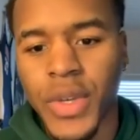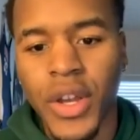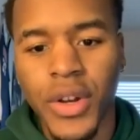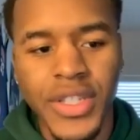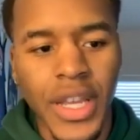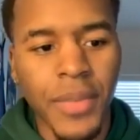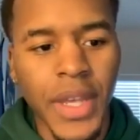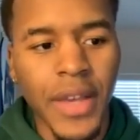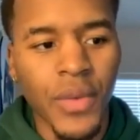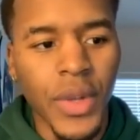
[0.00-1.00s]
We can go to
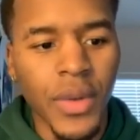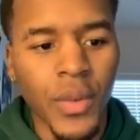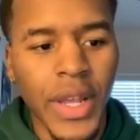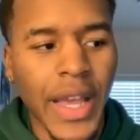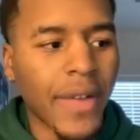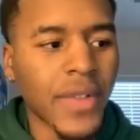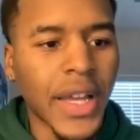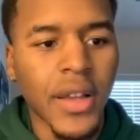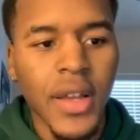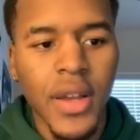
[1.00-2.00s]
JB if we have
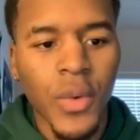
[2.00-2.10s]
like,